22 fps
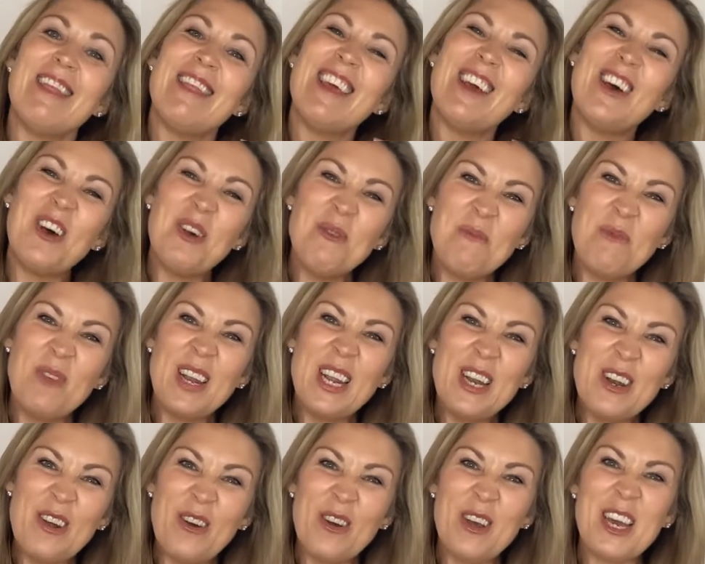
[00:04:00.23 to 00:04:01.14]
they're
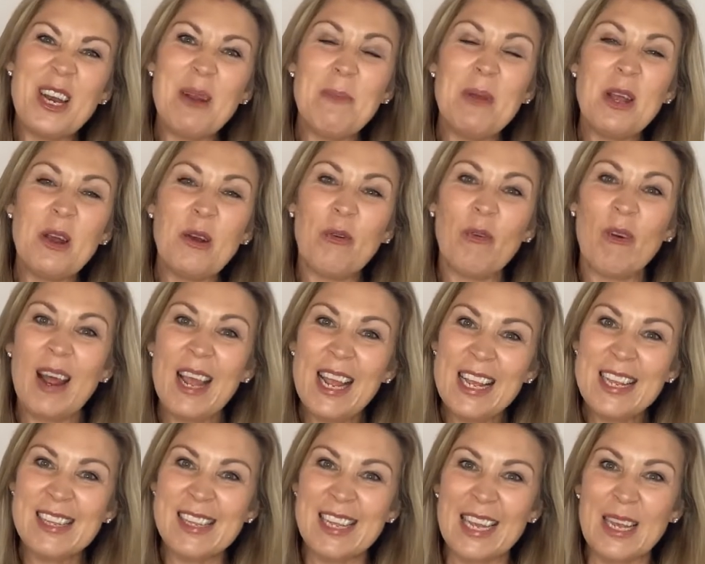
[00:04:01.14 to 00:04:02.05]
hopefully not going to be
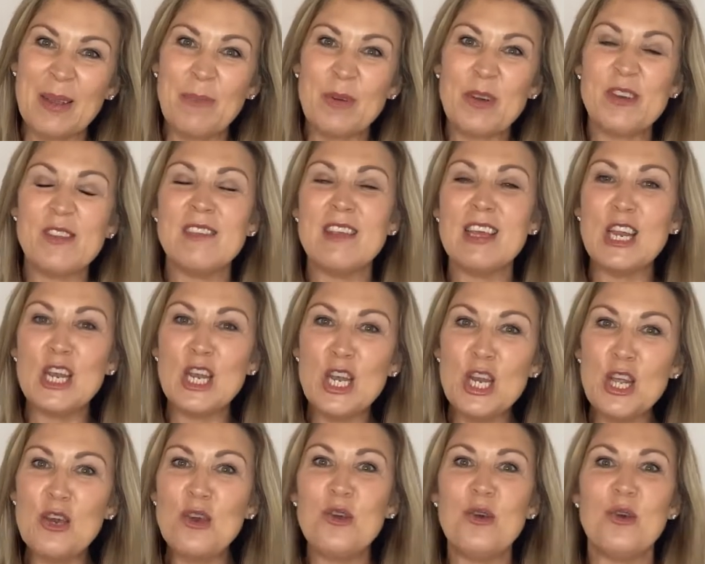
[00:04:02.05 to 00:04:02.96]
crazy because they're
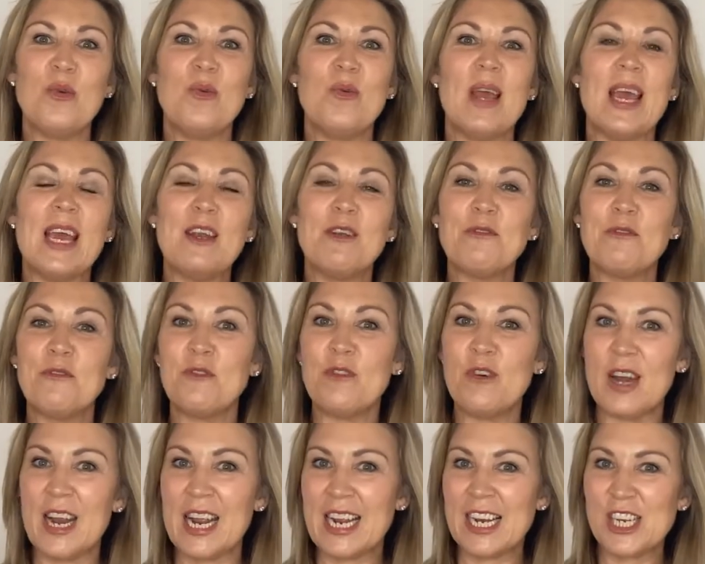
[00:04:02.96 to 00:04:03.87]
new and
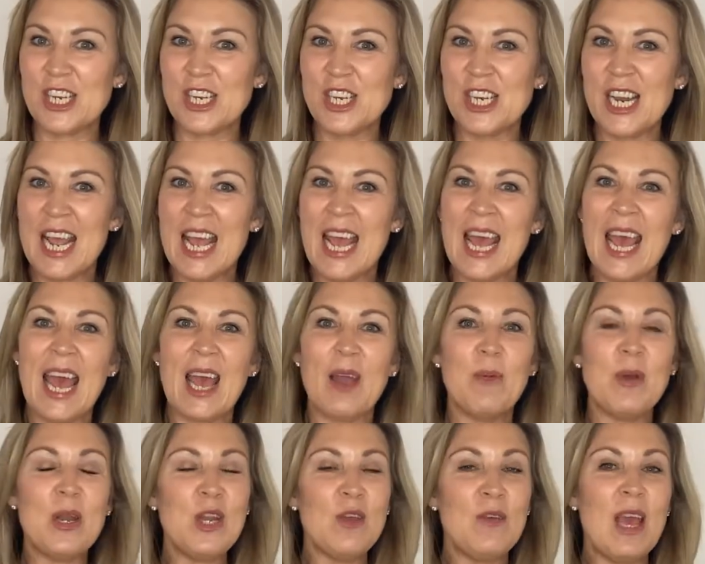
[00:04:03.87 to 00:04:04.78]
fresh.
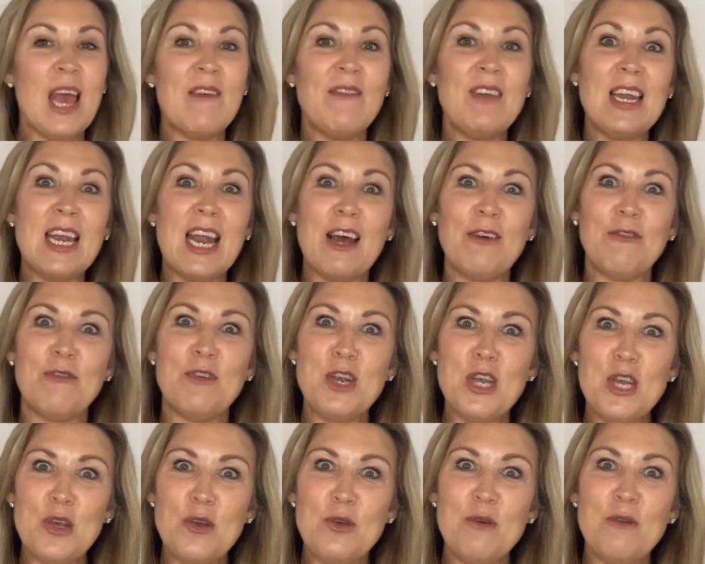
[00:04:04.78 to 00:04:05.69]
And when you have enough
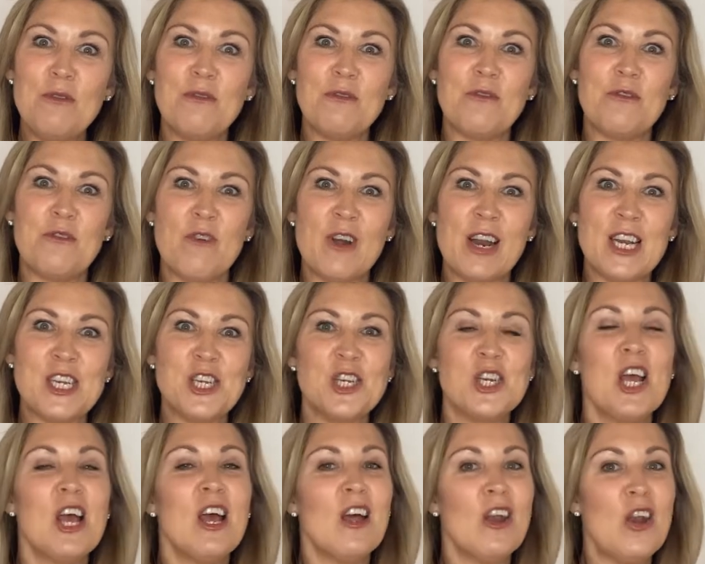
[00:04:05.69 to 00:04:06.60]
new,
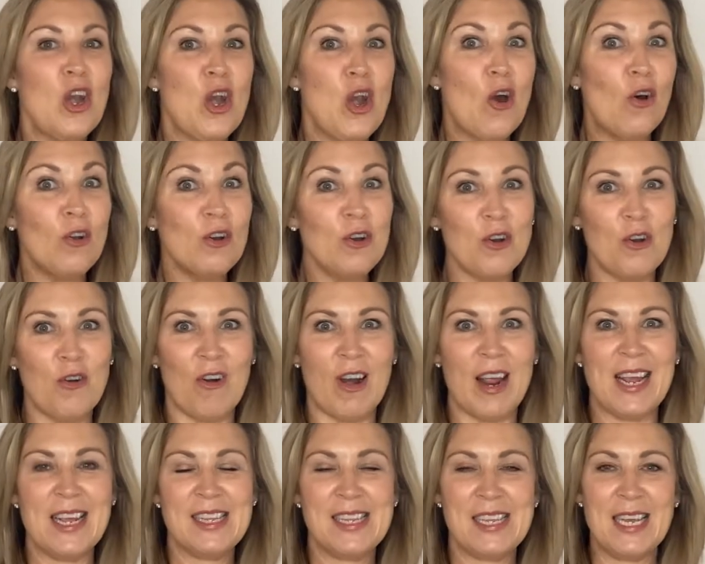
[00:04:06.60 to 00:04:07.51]
fresh,
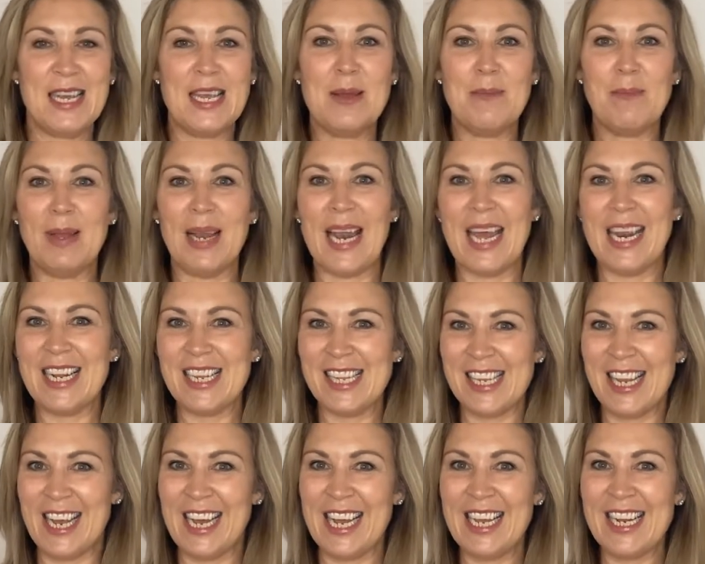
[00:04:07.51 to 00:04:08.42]
non-crazy
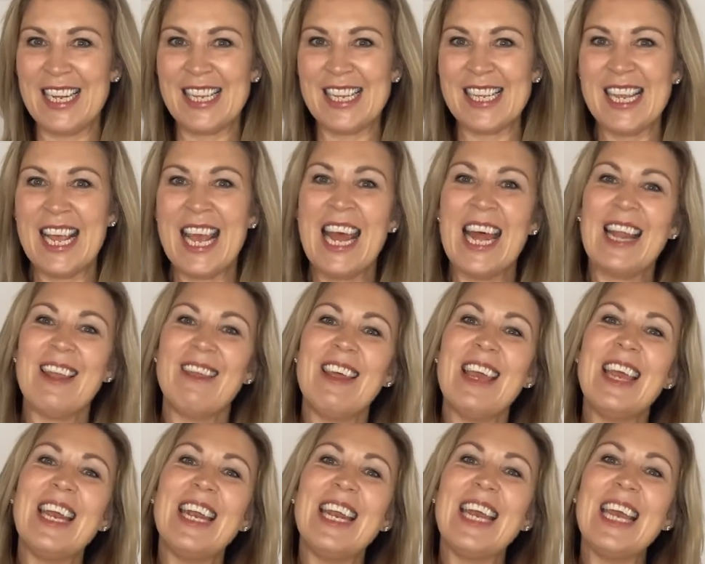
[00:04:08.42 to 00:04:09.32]
melanocytes,
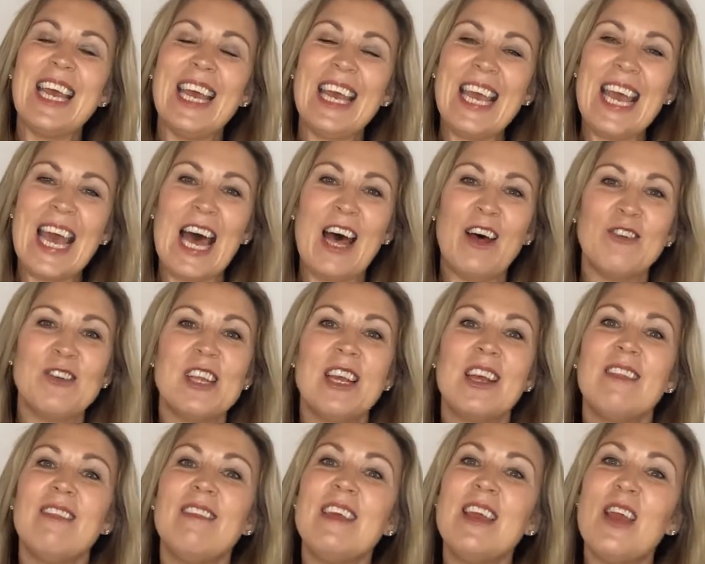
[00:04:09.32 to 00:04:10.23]
they're going to kick out
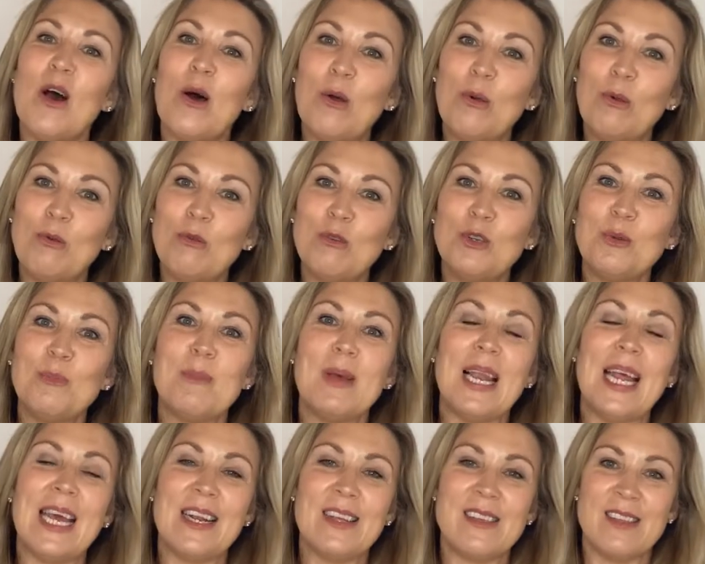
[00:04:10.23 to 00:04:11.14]
the old
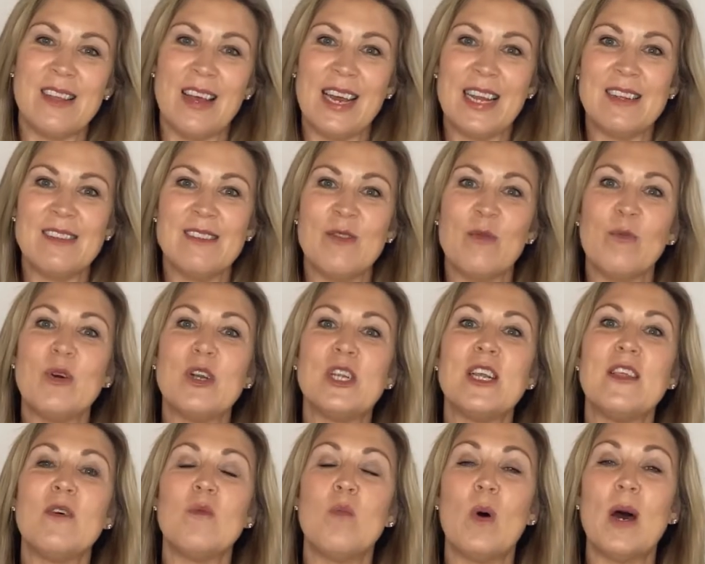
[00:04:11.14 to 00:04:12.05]
melanocytes,
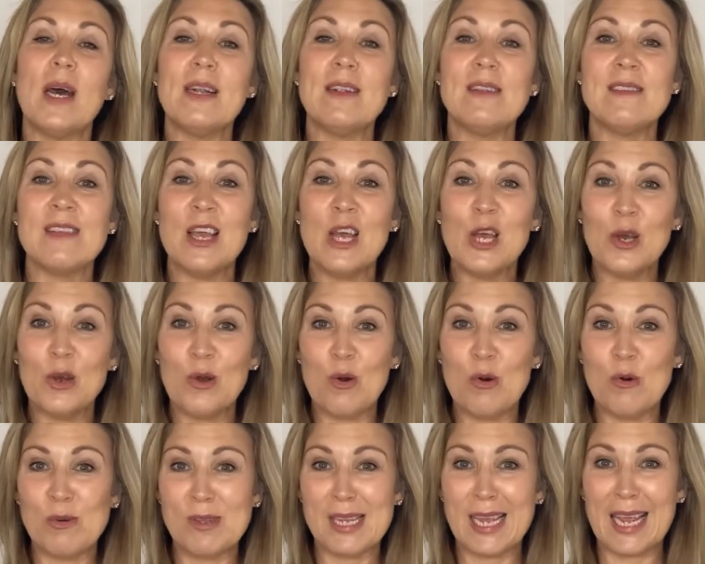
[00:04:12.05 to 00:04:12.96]
which are the ones
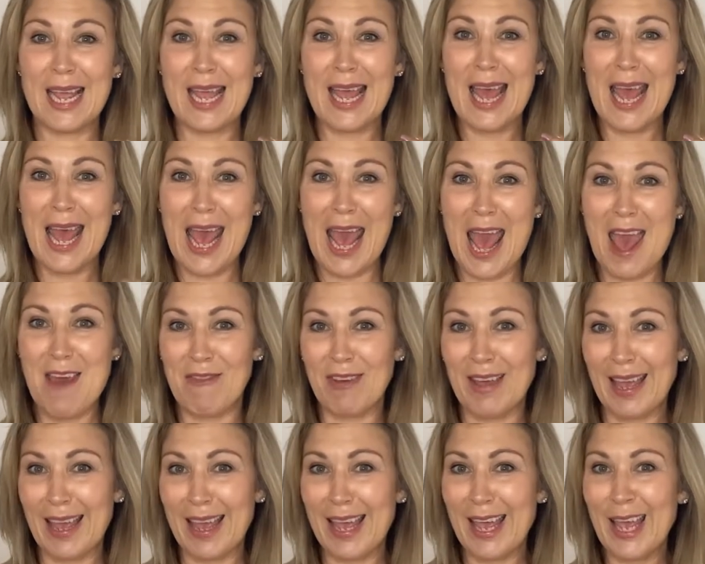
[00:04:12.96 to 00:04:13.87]
causing
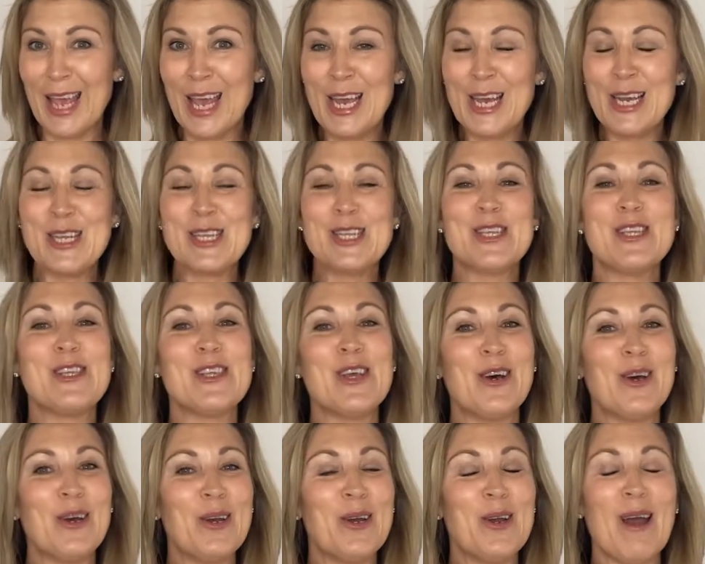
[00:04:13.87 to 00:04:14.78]
havoc.
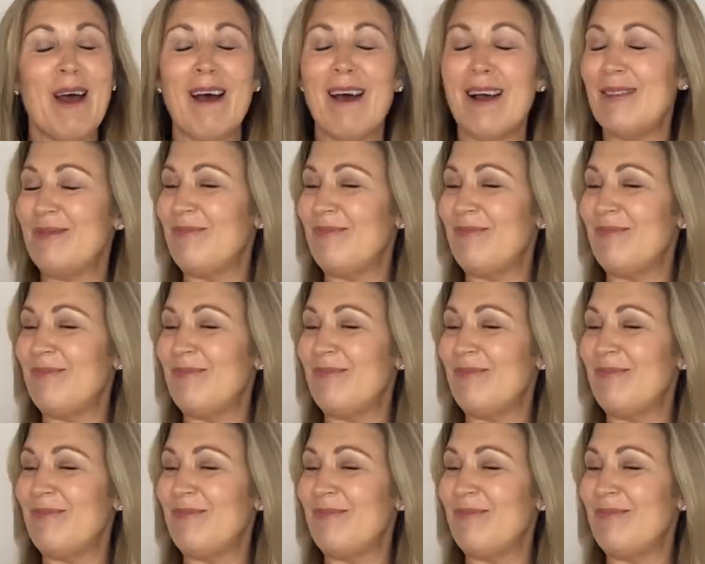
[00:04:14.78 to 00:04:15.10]
So,